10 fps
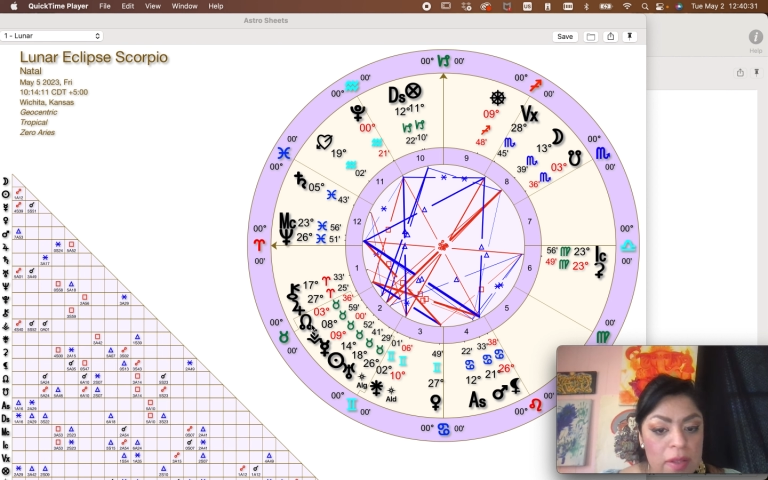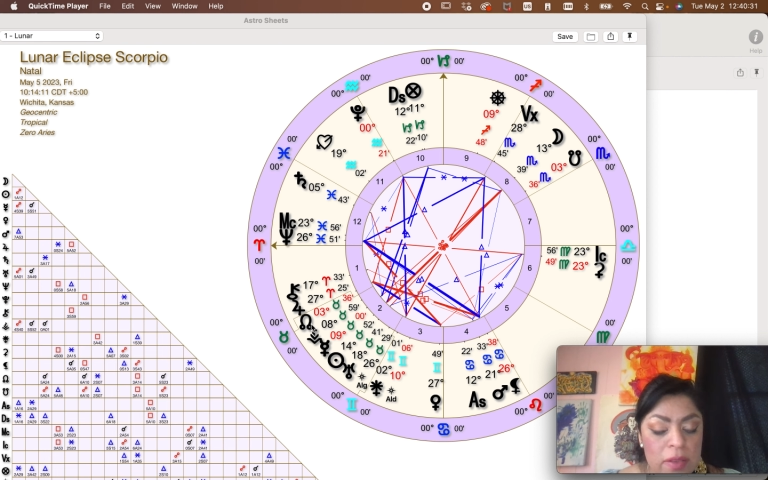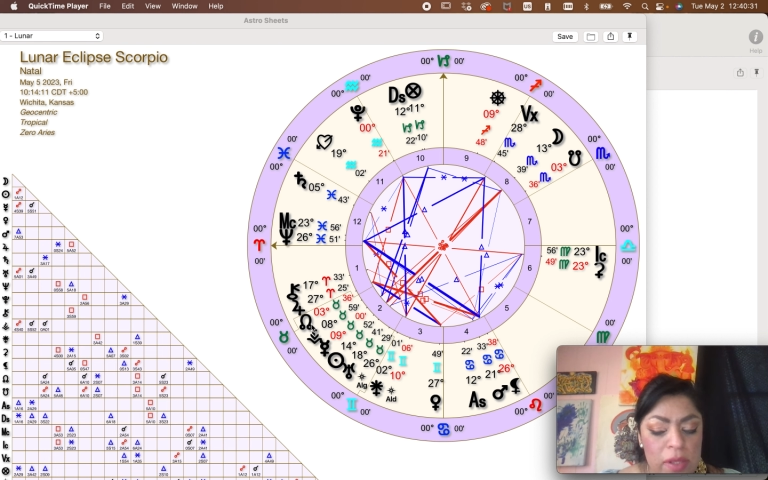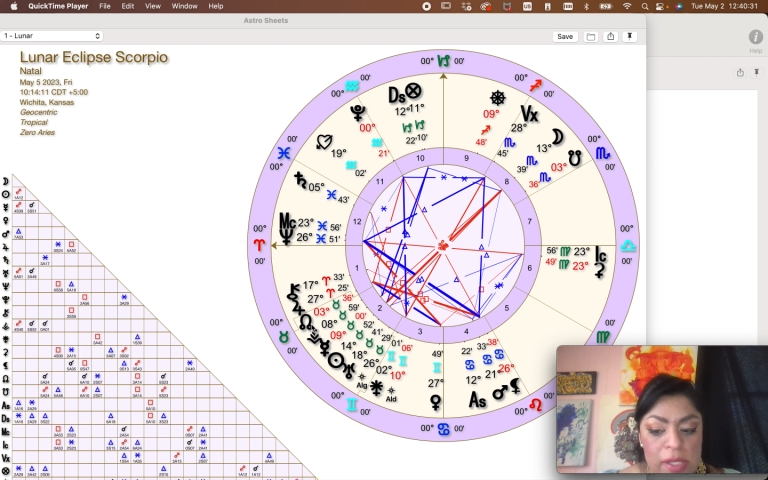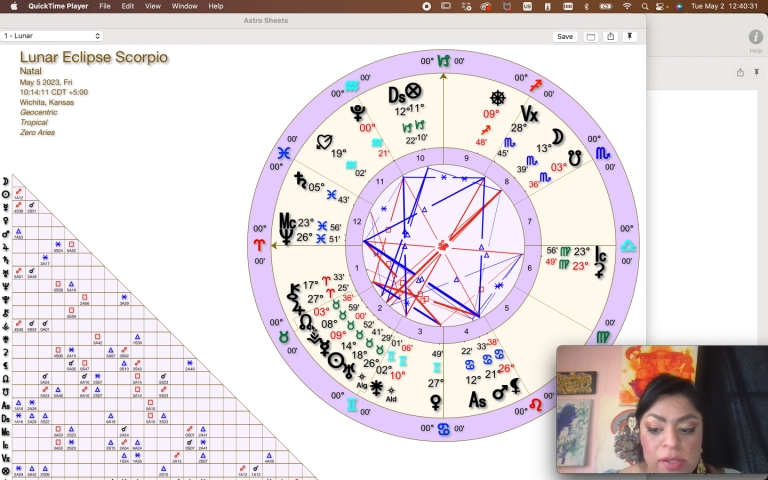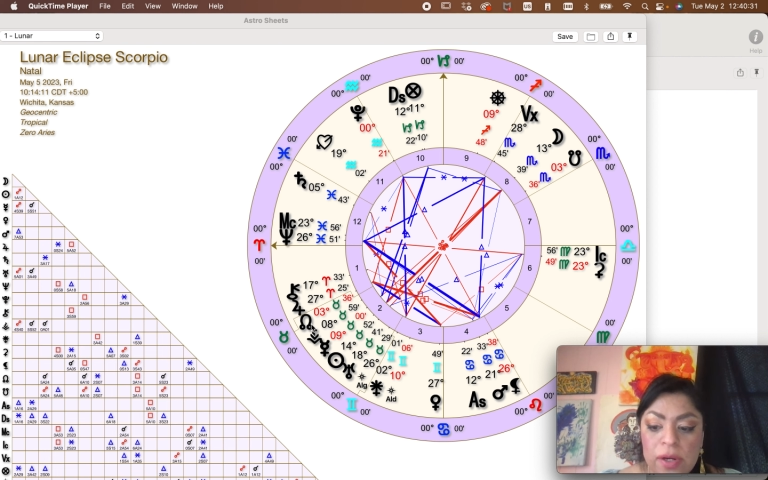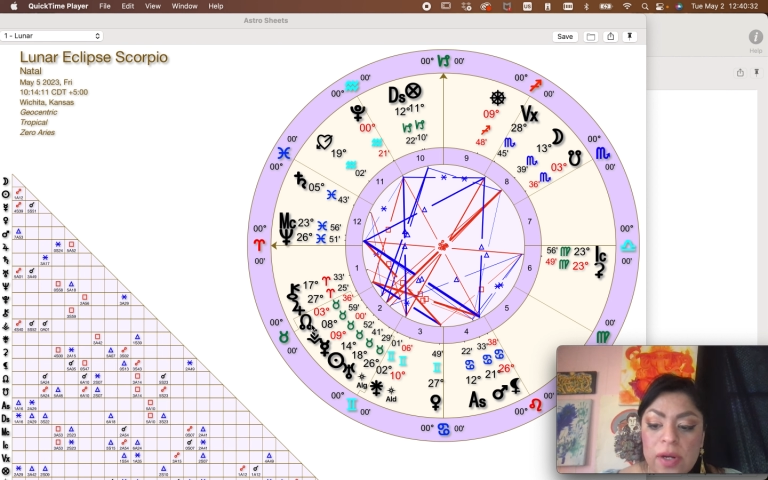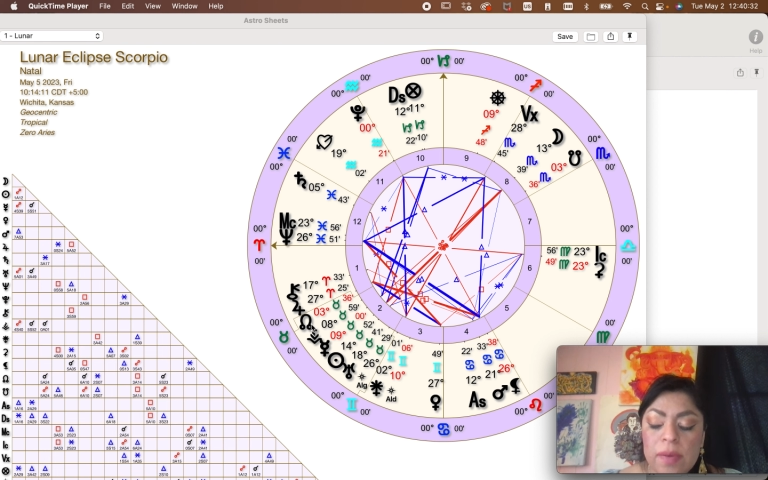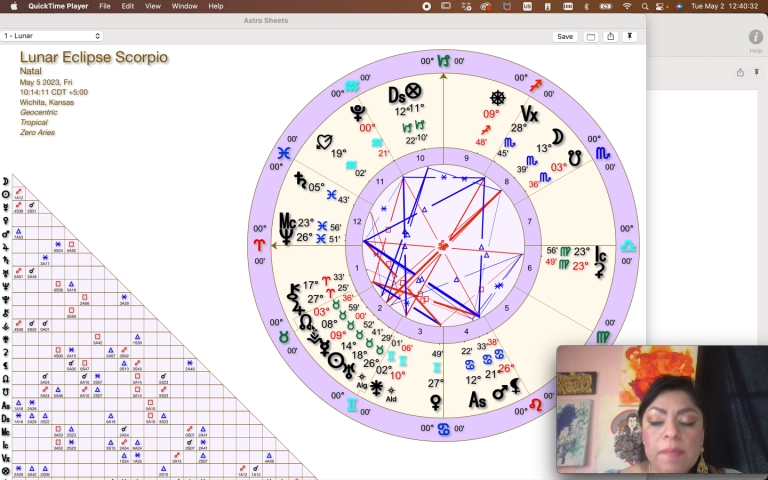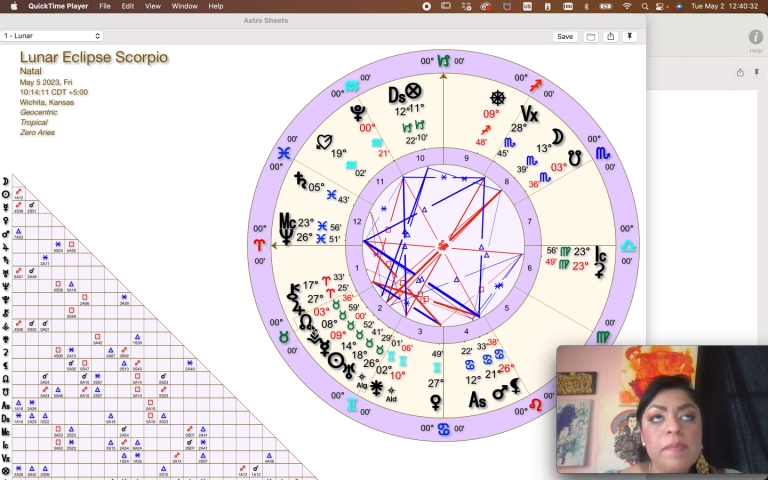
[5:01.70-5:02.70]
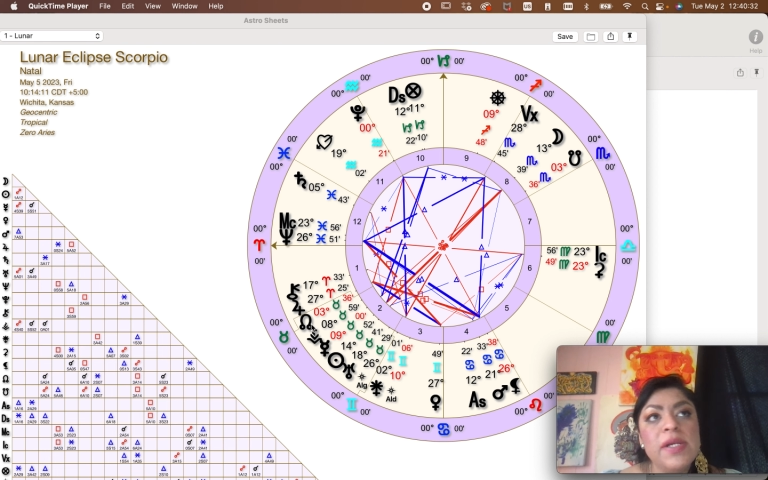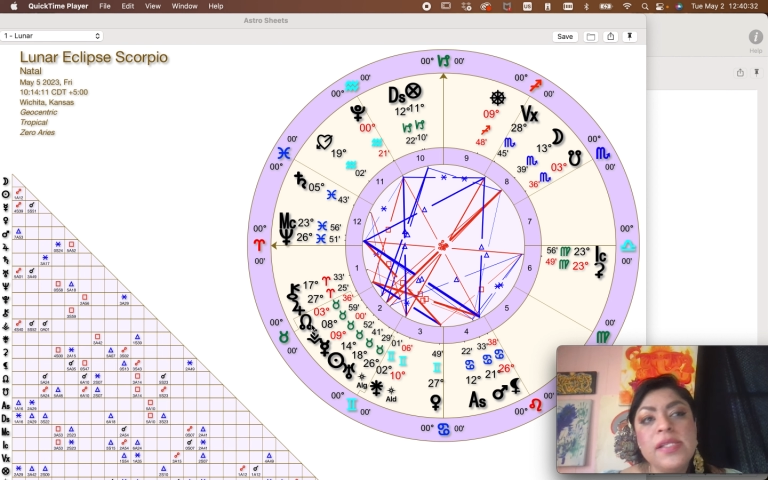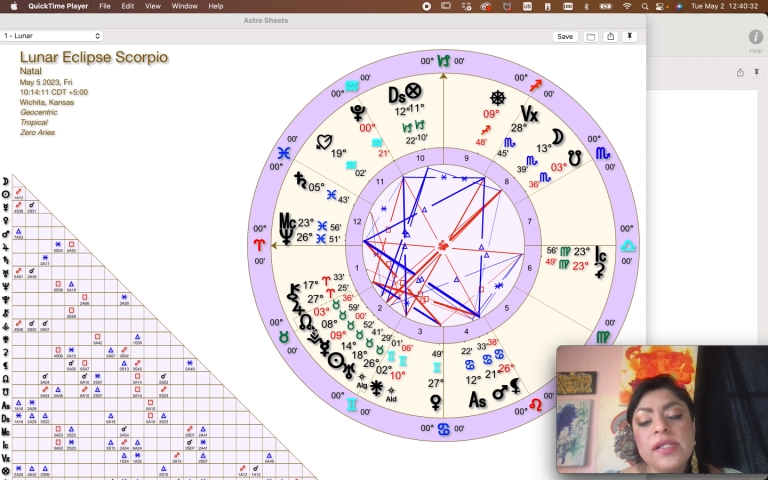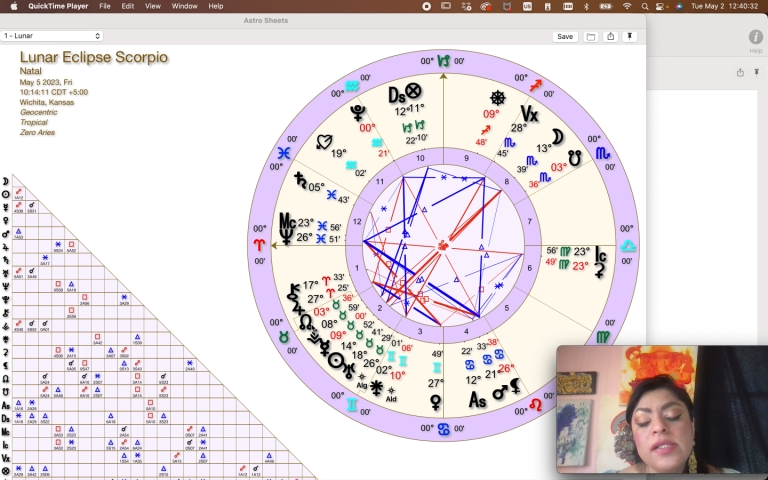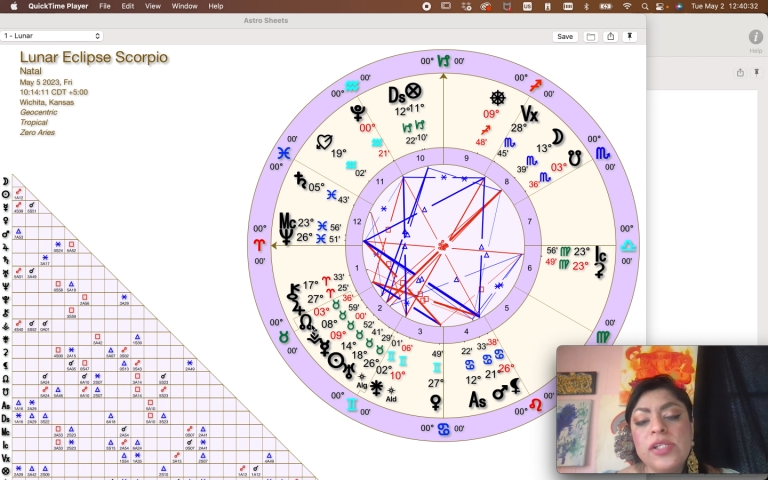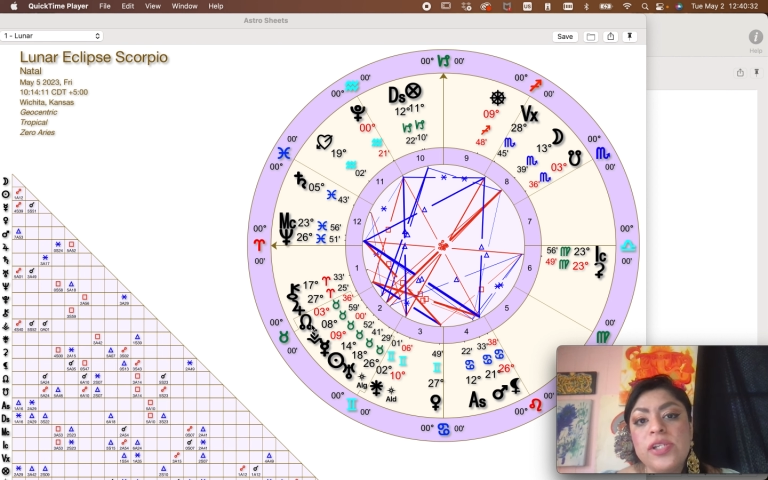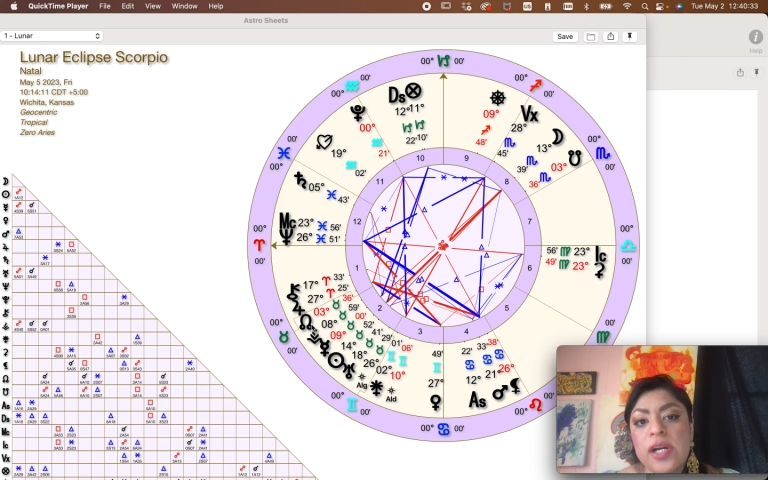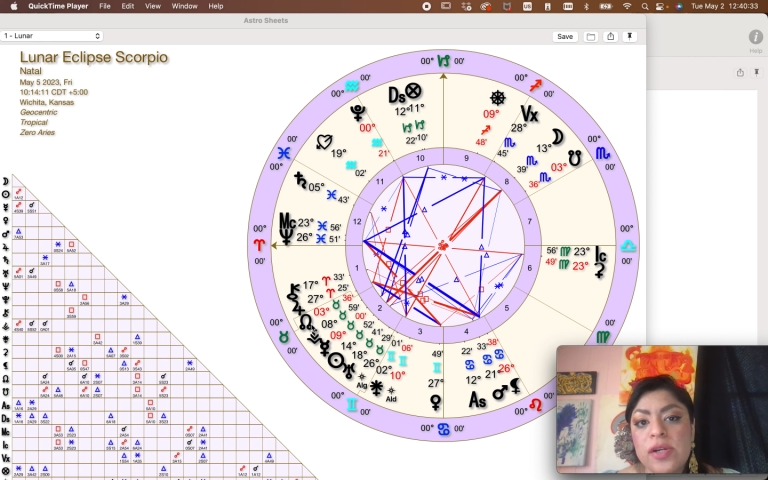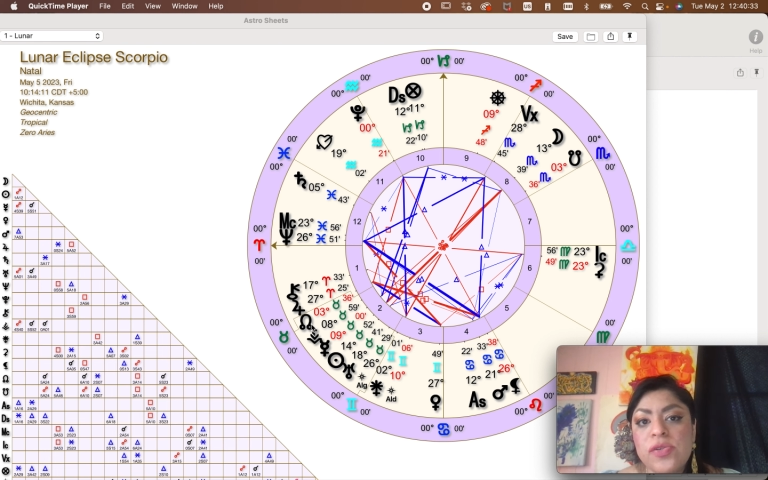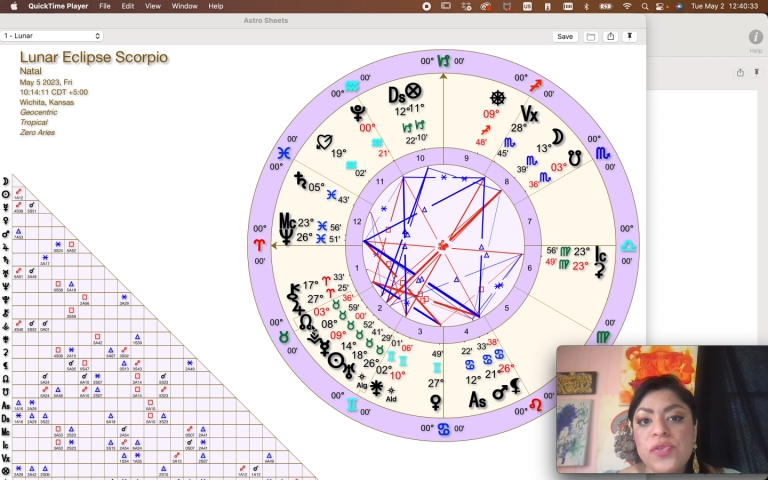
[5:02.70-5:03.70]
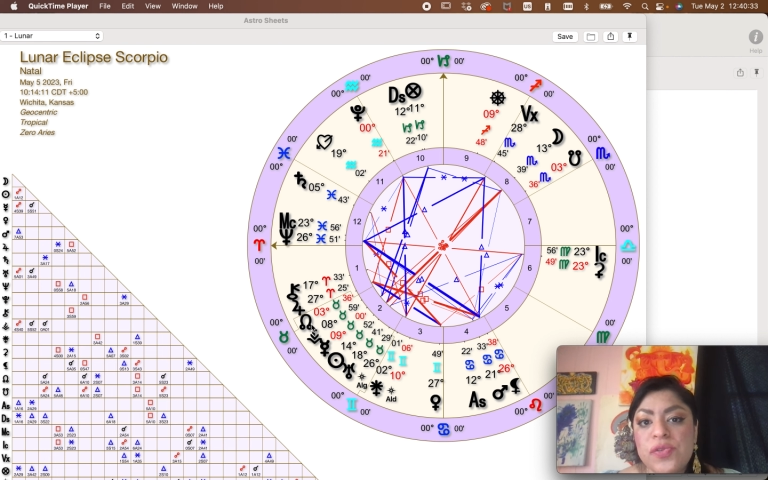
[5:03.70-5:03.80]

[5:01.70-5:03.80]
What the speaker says: these are basically shadows